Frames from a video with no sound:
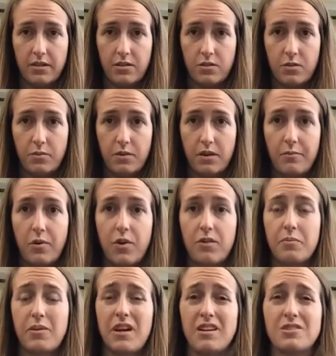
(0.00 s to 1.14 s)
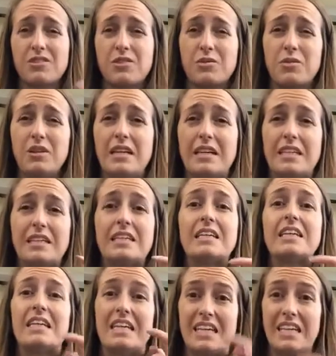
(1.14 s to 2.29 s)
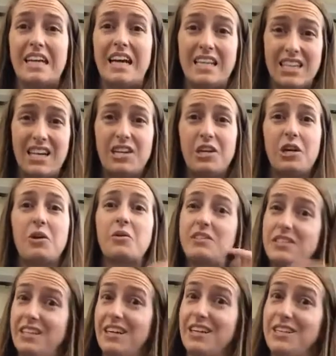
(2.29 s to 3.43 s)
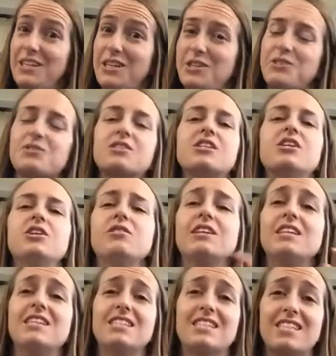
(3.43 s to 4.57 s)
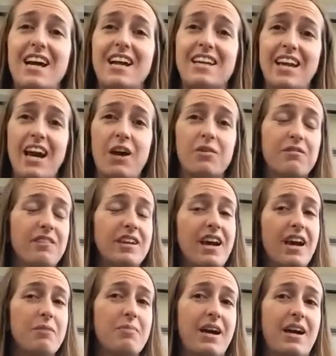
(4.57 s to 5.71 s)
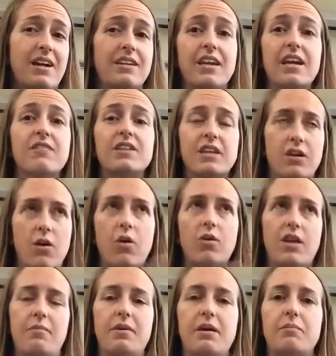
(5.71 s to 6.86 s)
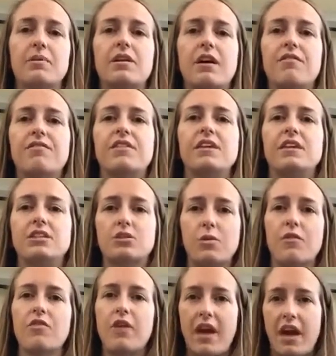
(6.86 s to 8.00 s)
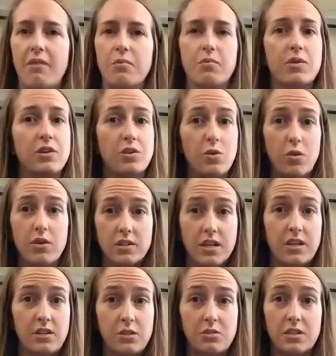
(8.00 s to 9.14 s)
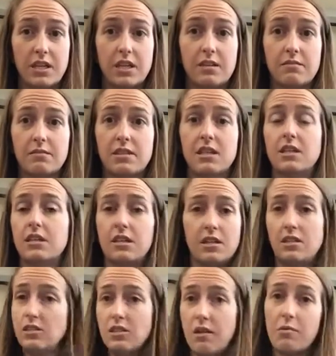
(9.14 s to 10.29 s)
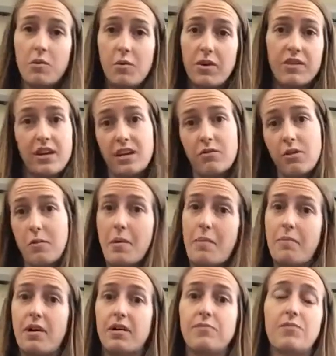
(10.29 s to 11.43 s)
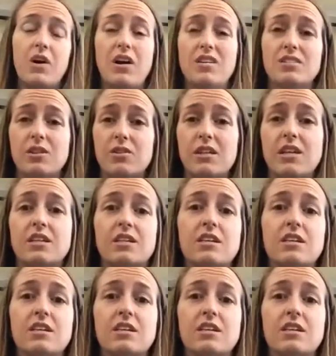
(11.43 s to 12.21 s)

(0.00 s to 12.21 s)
is super important, but also, as I know and Sarah knows, you need to sign out of the iPad, not of the whole iPad, but of the Swivl app when you're done using it. Number one thing to remember. Also,